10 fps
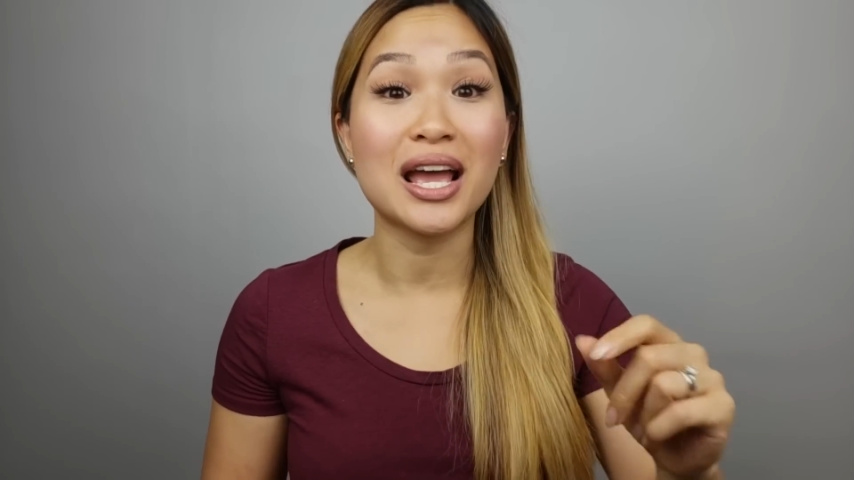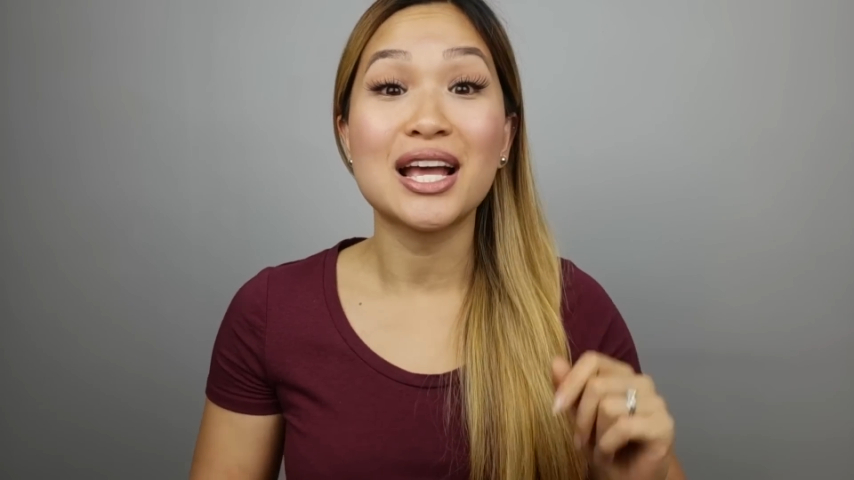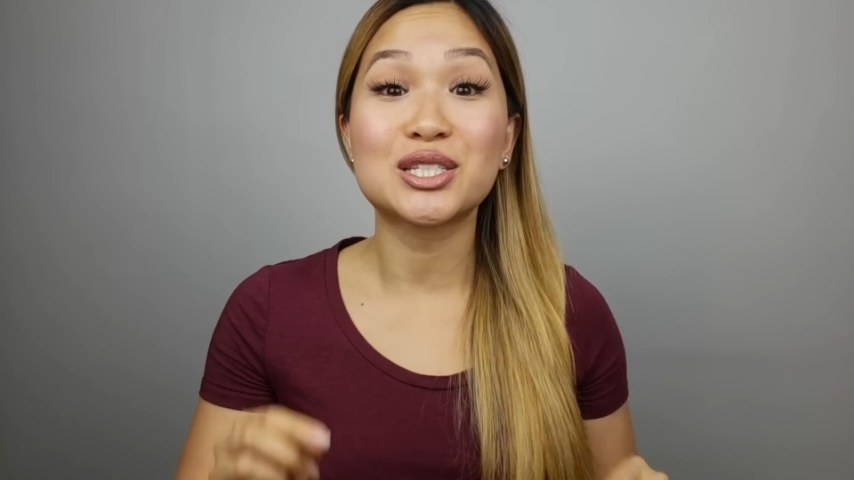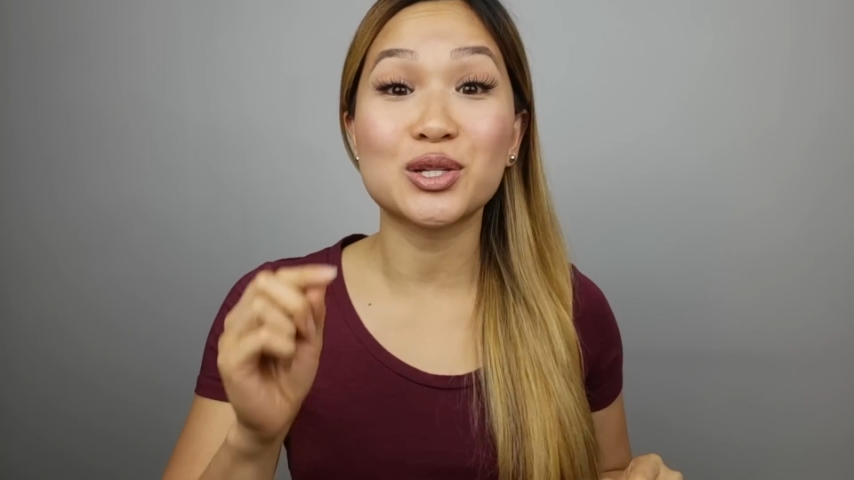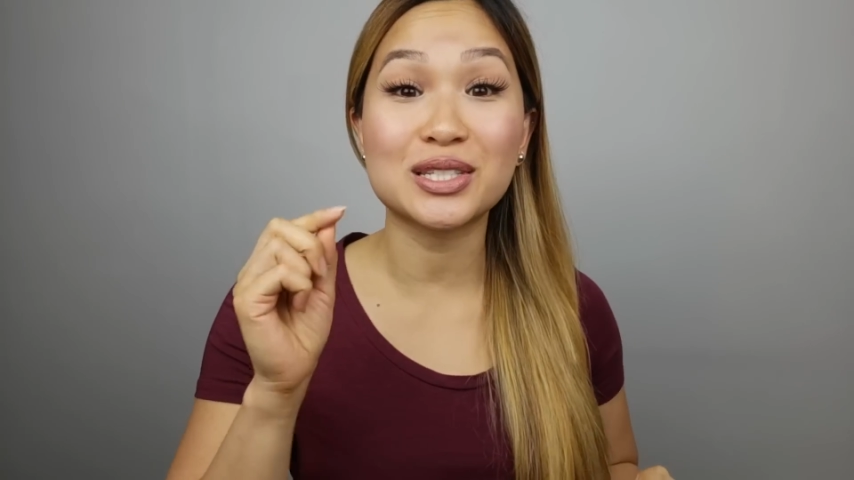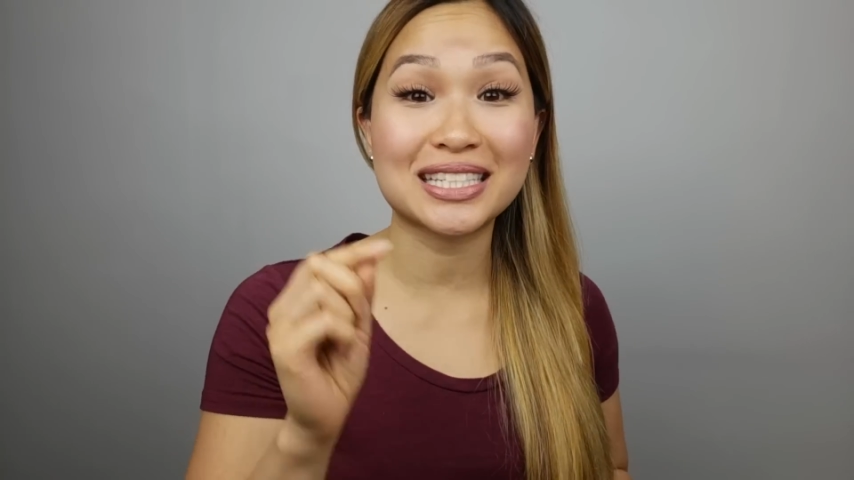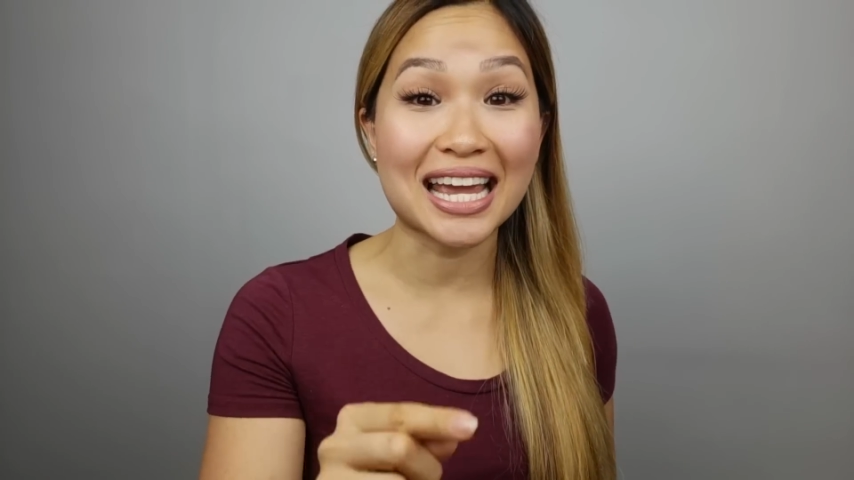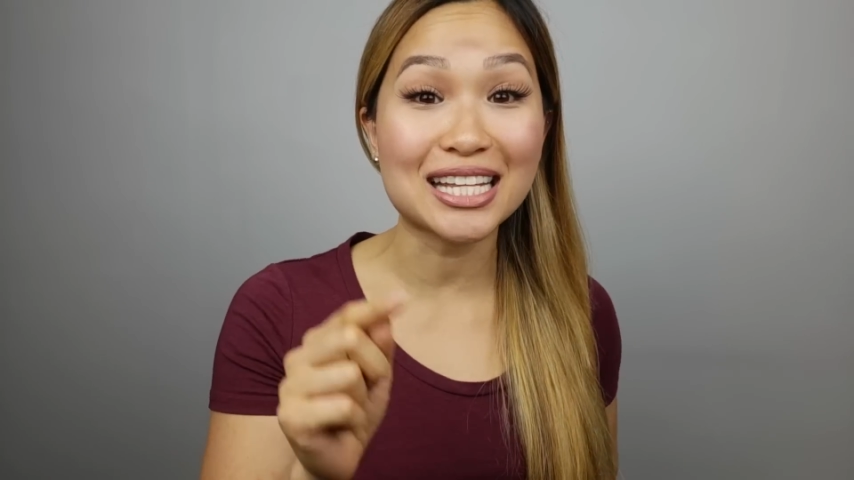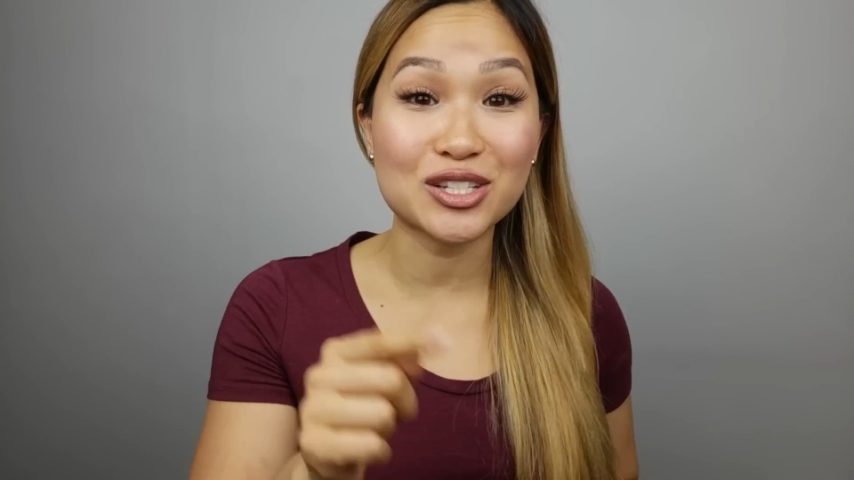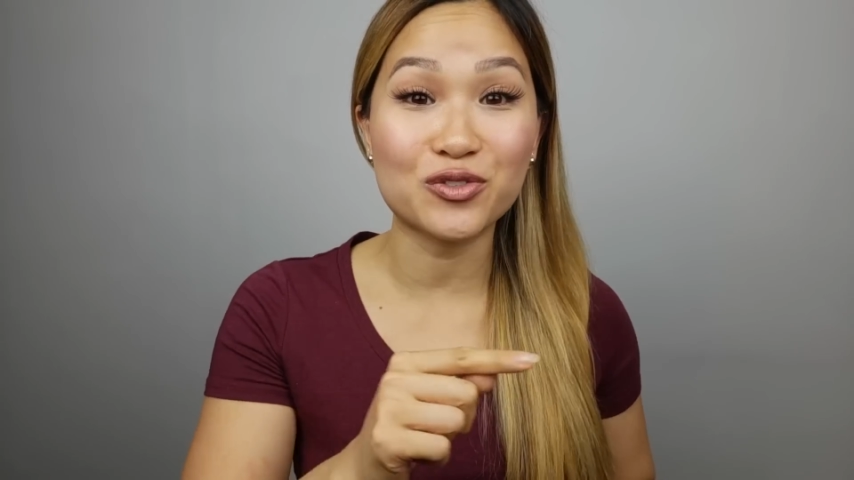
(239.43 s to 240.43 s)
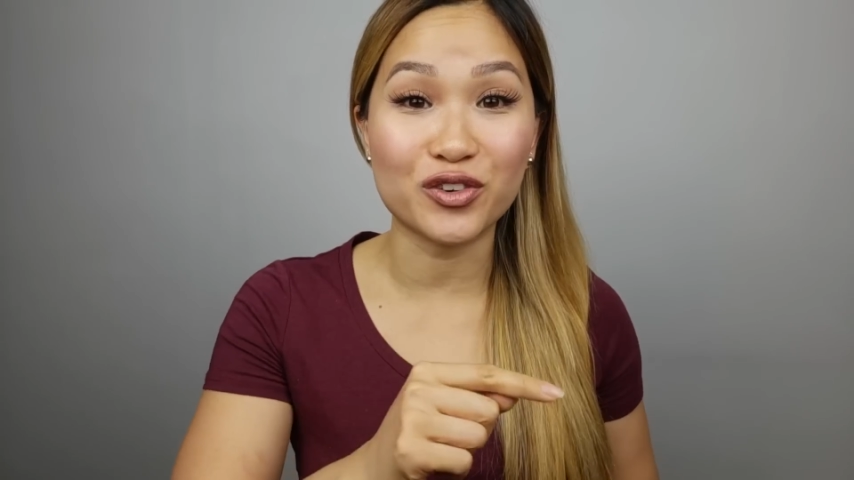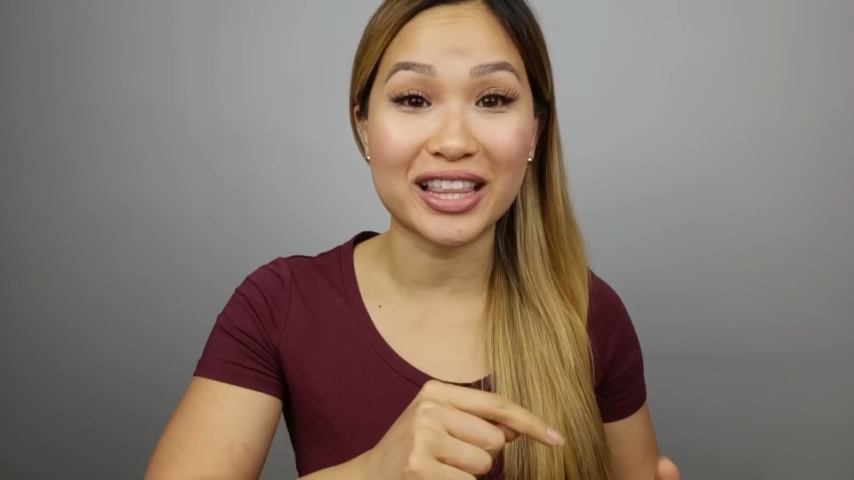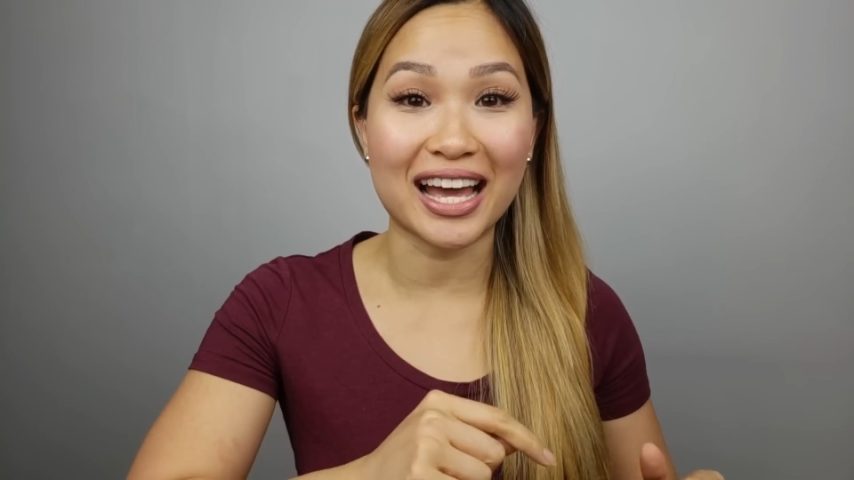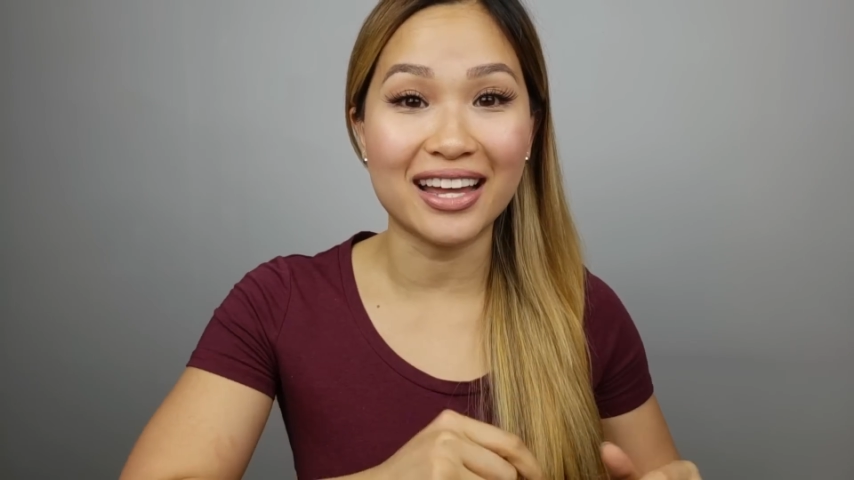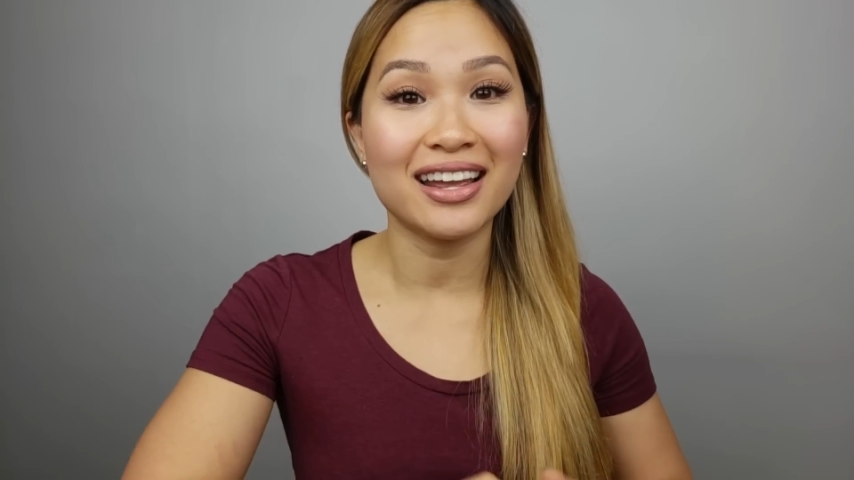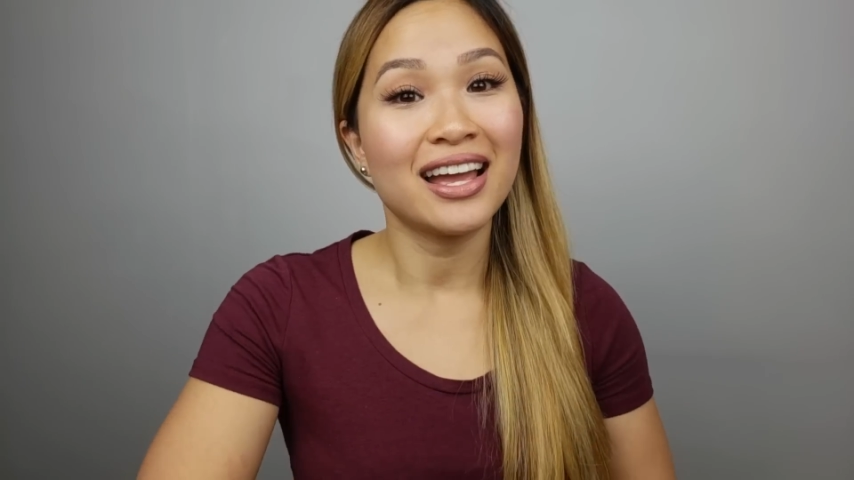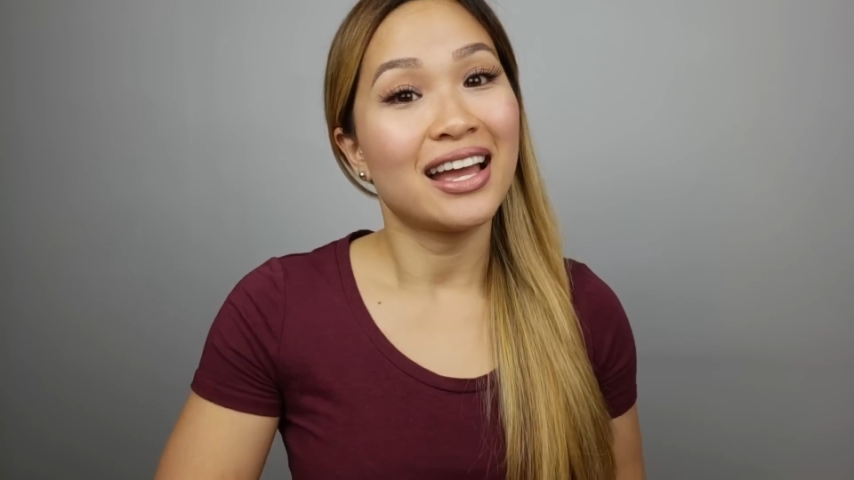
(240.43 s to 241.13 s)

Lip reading: so stay tuned for that.